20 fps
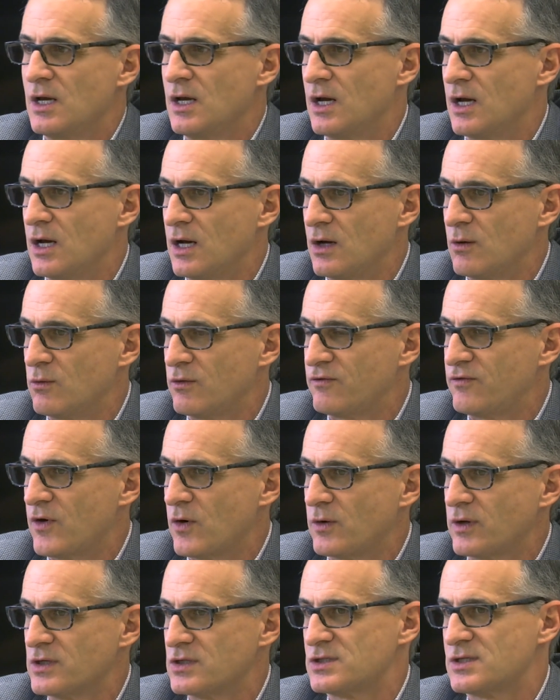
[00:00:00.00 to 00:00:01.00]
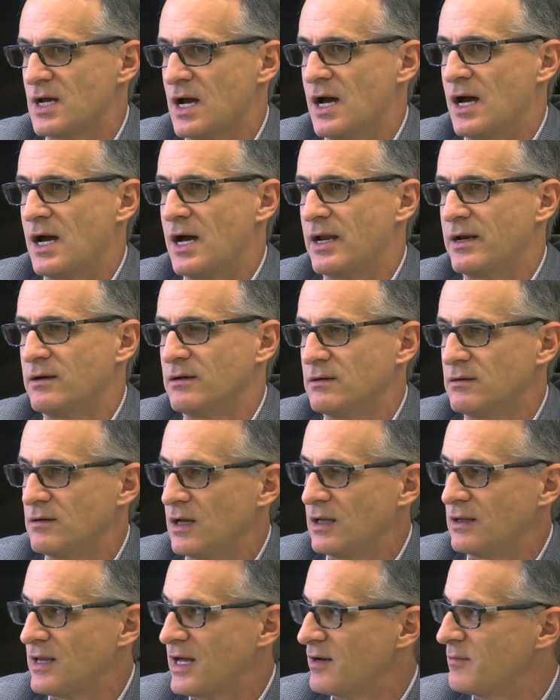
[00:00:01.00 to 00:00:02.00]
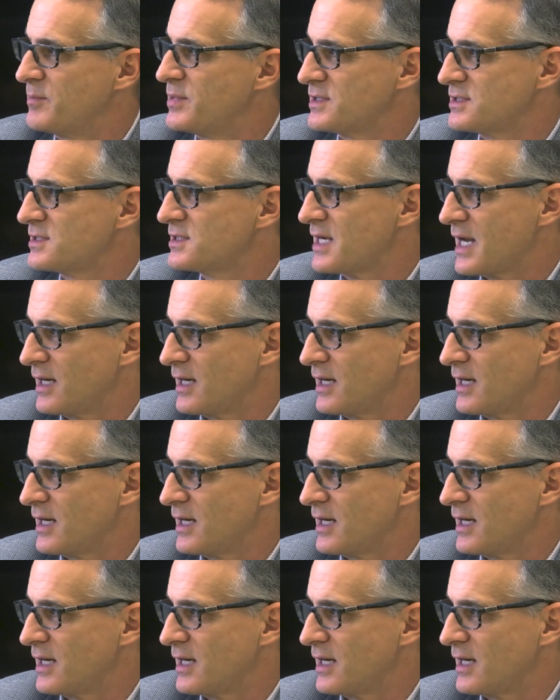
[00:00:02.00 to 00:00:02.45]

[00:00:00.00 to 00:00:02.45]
We're focused on a lot of business